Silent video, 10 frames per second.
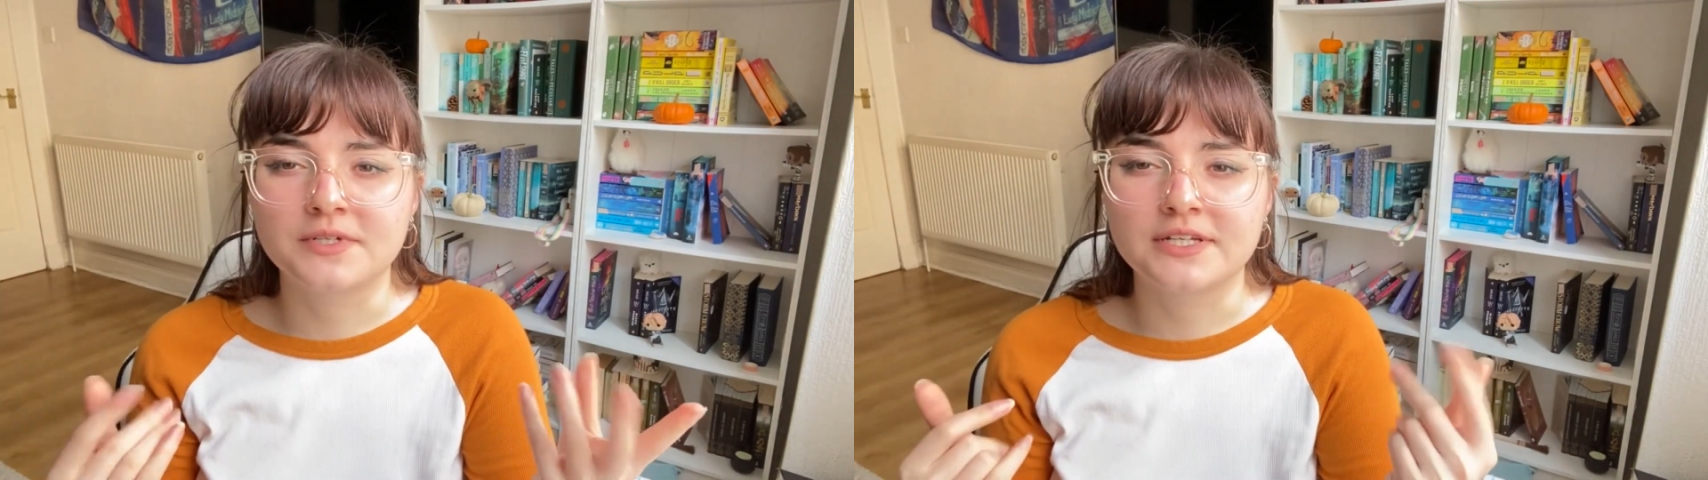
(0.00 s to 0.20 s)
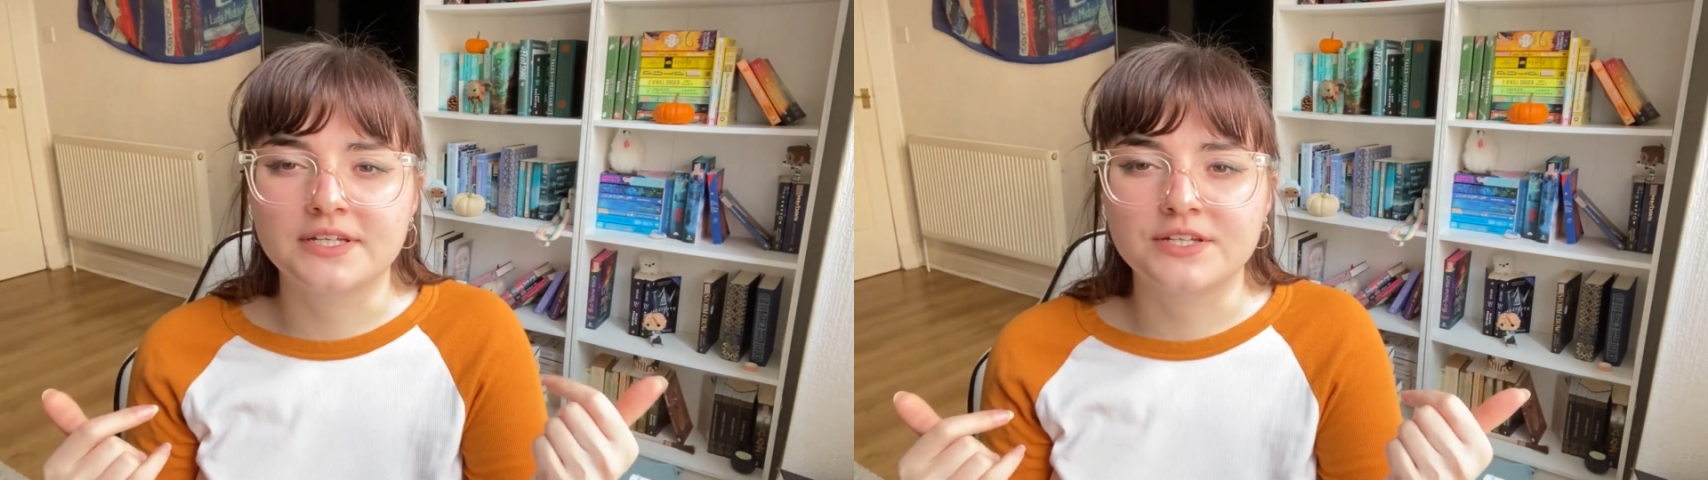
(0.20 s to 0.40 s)

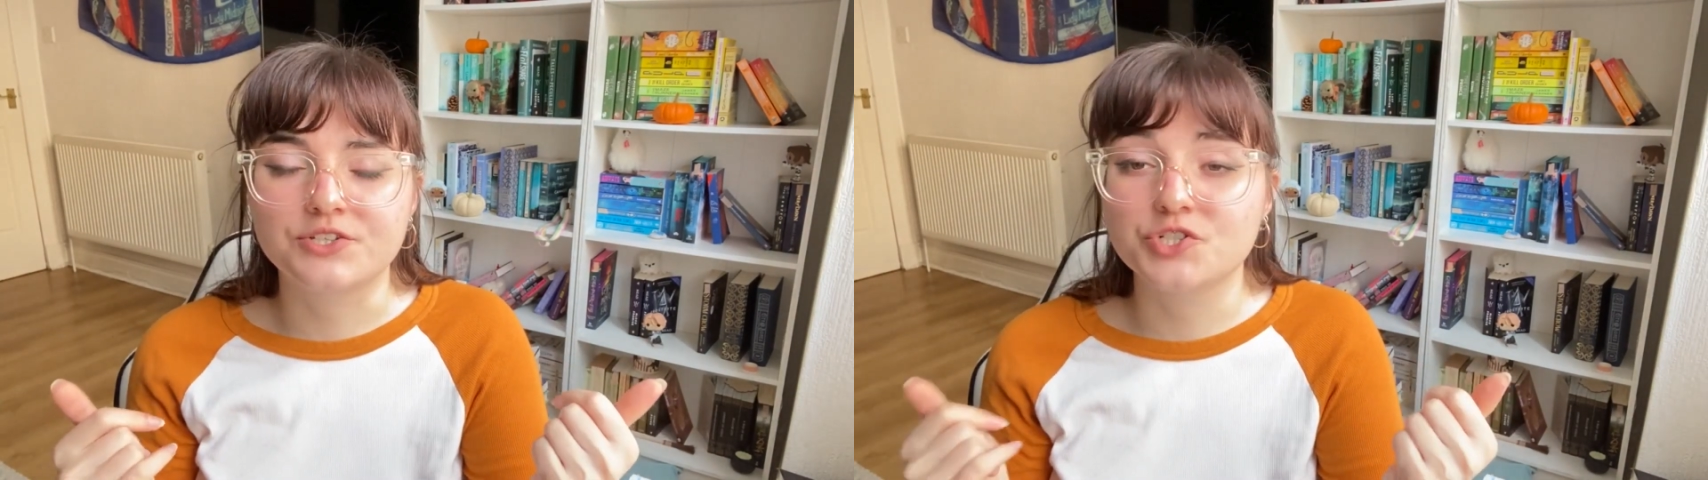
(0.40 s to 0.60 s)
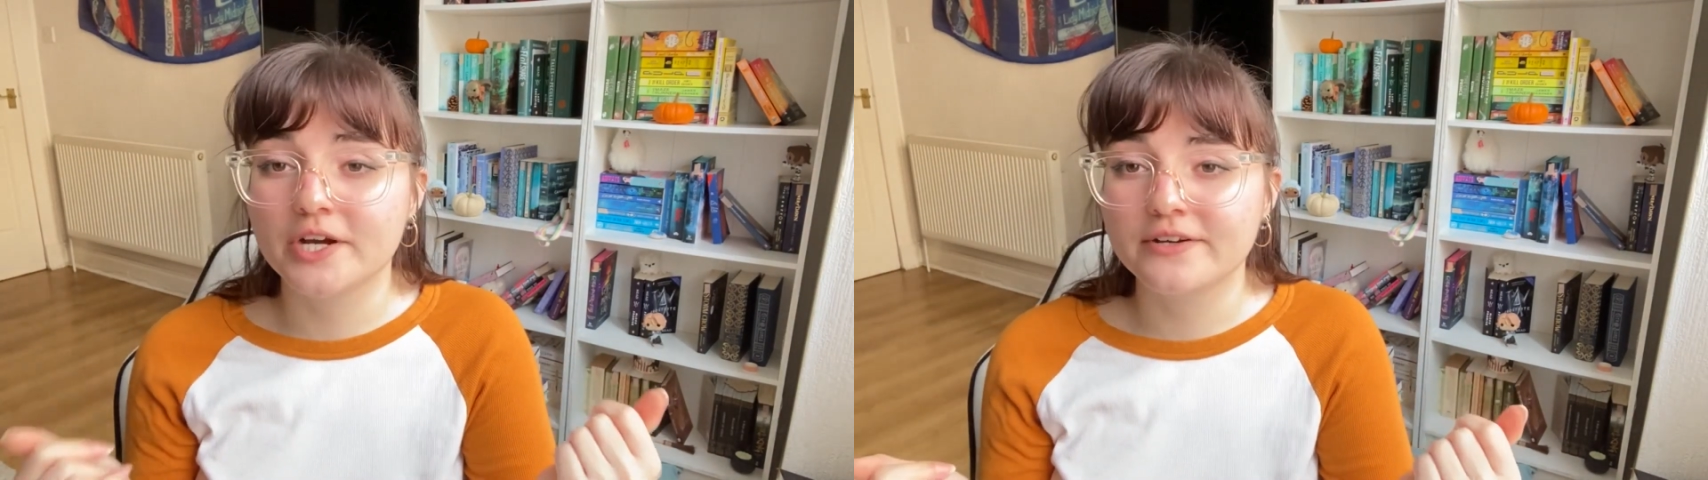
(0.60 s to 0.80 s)
a
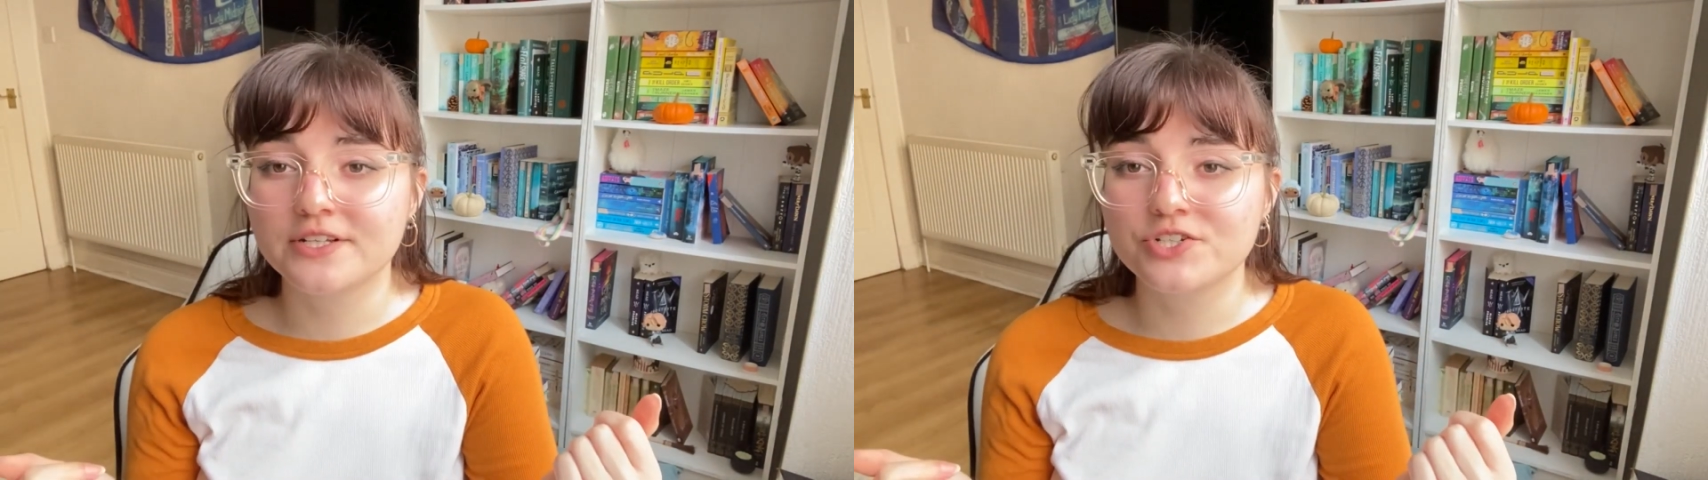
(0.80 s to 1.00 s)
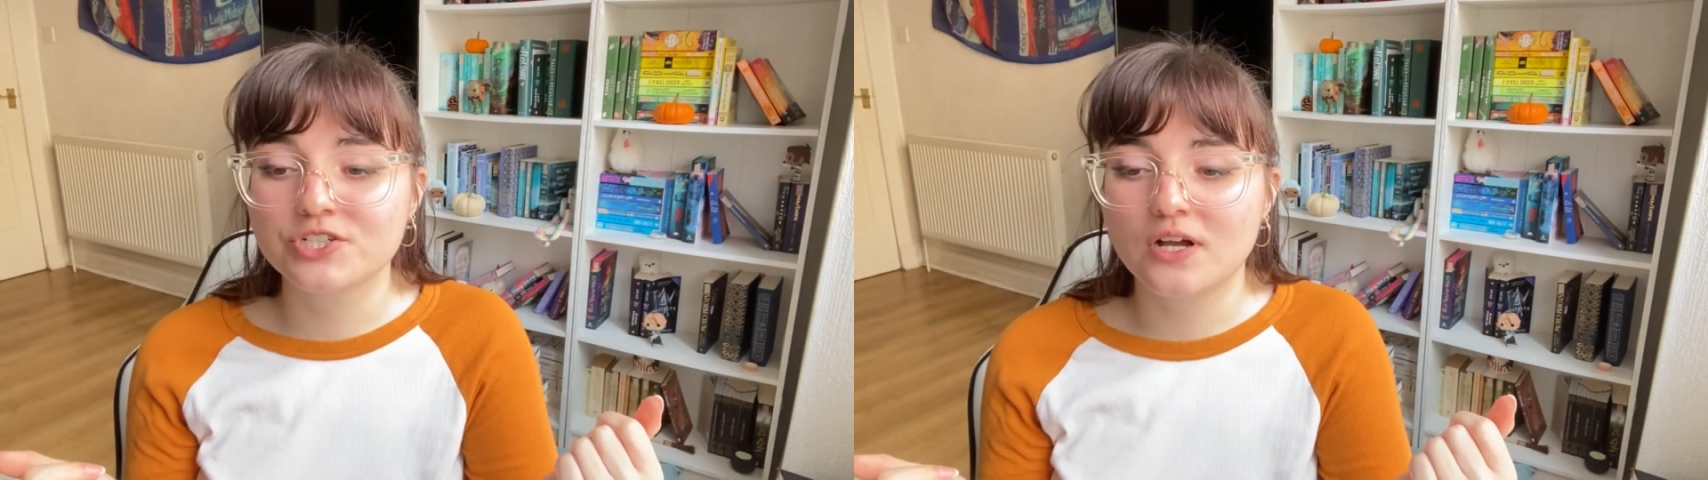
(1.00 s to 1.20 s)

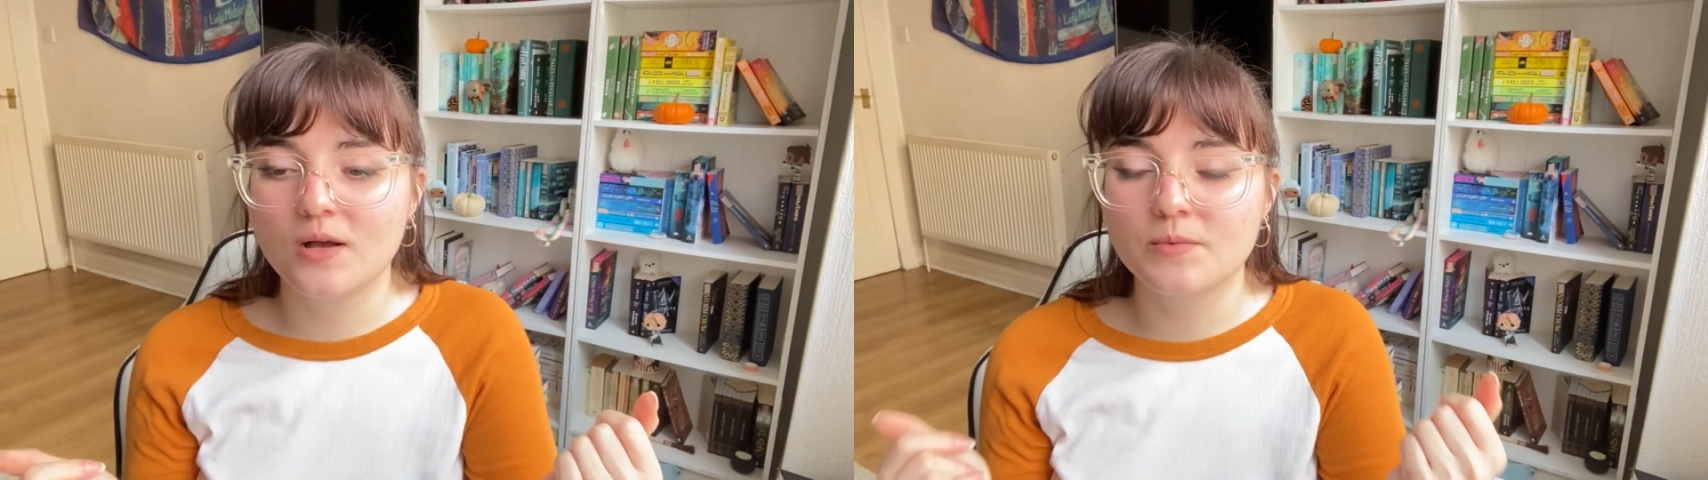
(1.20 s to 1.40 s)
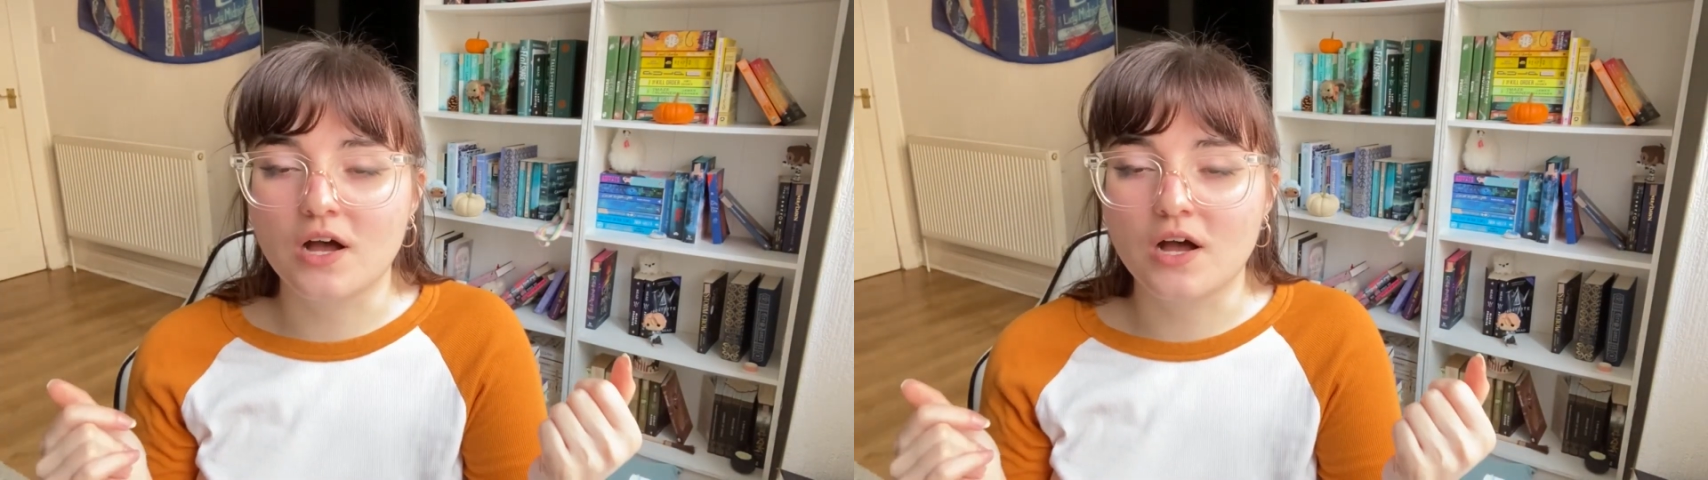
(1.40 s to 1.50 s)
charity shop,